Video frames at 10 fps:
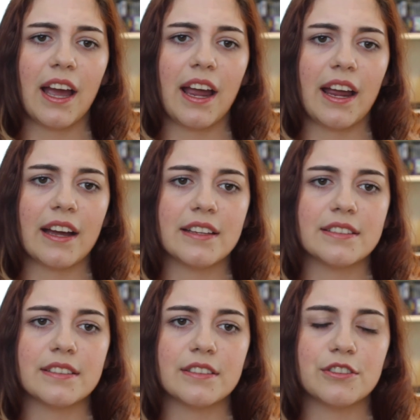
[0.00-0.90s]

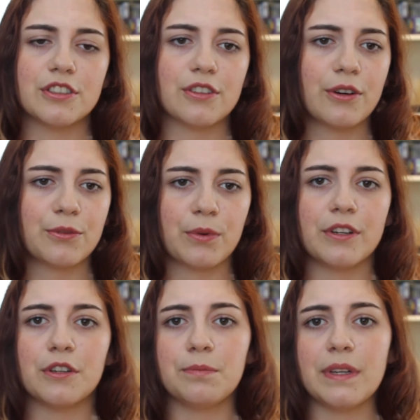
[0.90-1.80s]
and she's always
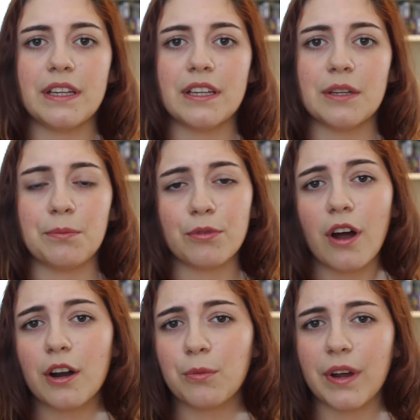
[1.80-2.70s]
wanted to be in
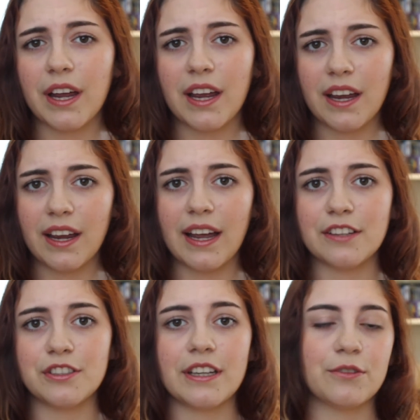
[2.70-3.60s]
Broadway,
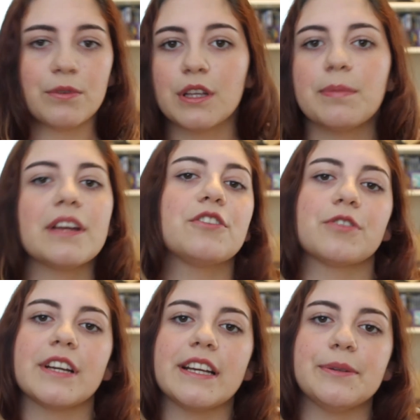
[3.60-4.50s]
and she has really big
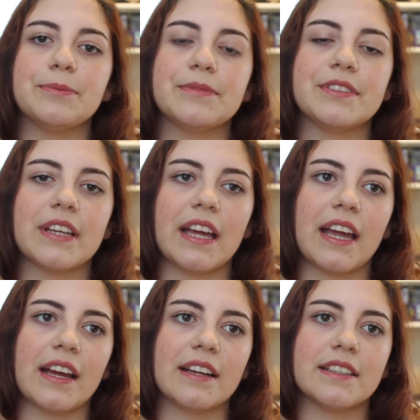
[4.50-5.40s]
dreams,
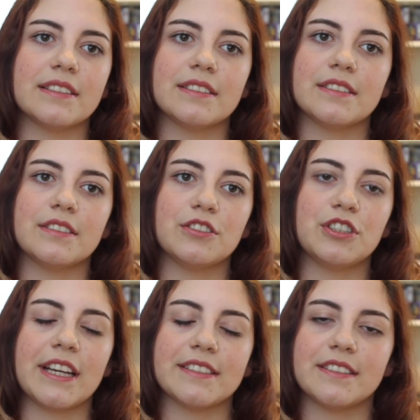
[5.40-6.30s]
and
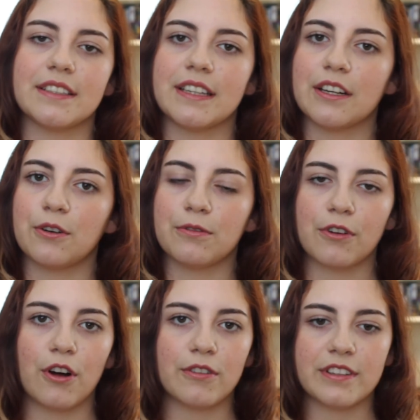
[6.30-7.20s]
she has to get
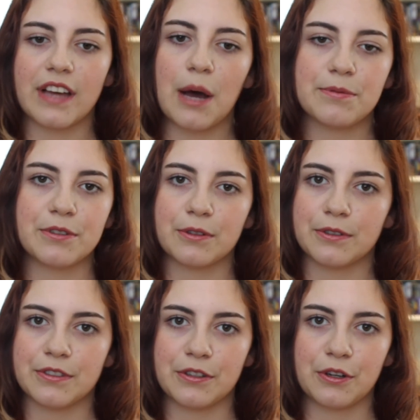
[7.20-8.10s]
over all these
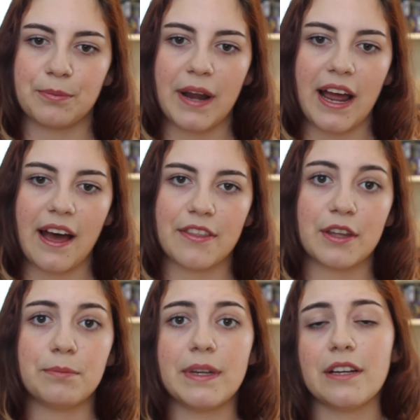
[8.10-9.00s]
obstacles in her path
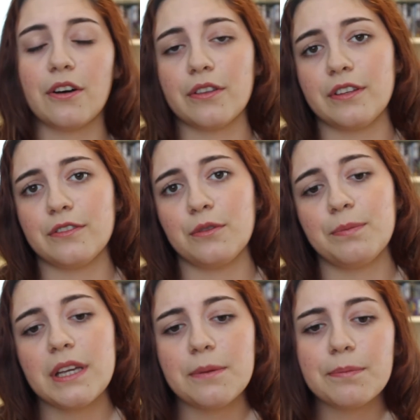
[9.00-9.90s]
and meet all these new
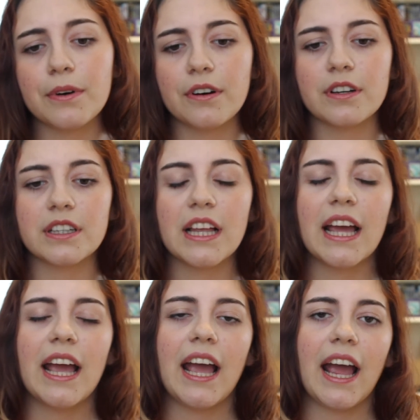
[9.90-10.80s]
people.
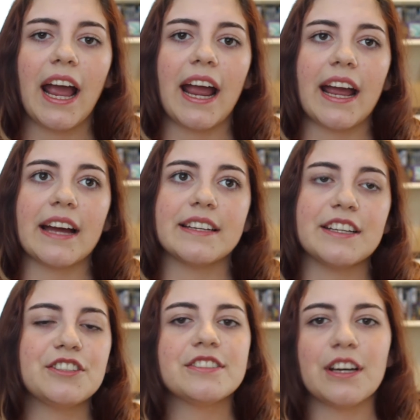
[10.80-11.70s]
And
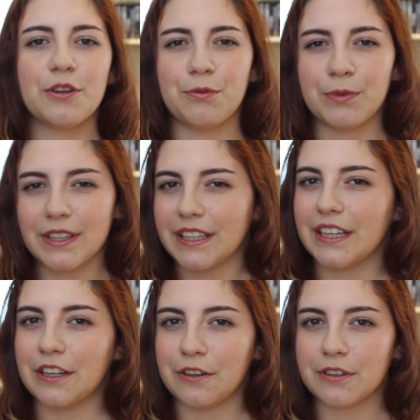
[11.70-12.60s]
it just sounded really
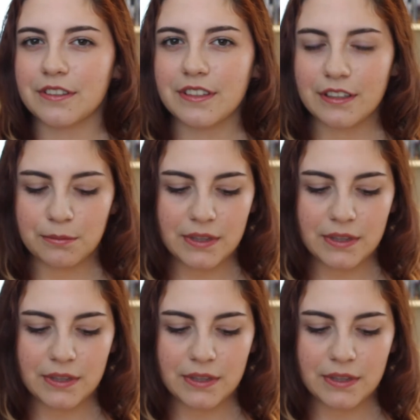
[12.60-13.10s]
interesting to